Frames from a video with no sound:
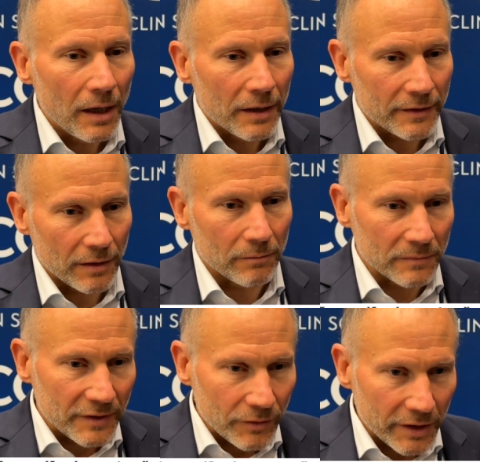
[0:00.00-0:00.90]
some
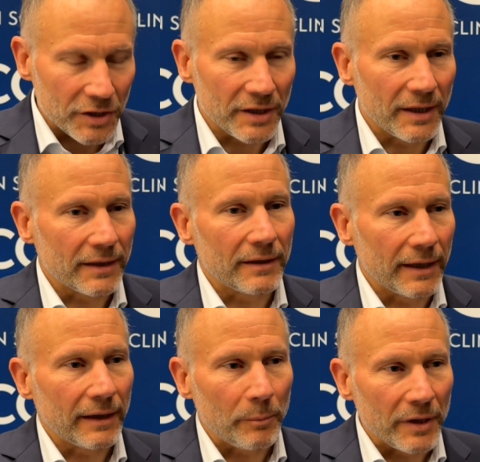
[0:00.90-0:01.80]
strategy
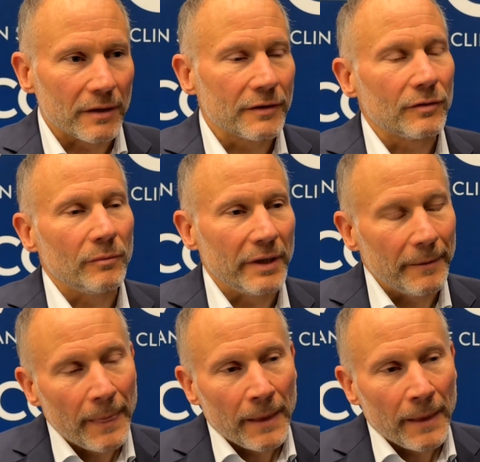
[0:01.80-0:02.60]
that appears to be